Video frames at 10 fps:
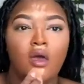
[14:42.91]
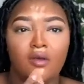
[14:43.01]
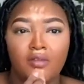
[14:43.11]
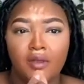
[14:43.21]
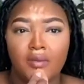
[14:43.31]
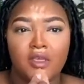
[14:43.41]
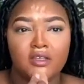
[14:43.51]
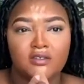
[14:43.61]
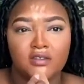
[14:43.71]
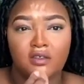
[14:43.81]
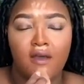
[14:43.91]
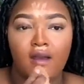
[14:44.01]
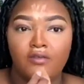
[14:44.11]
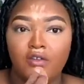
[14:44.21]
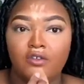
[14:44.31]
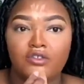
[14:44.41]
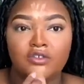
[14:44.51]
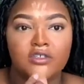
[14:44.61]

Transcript: I feel like because this is kind of a neutral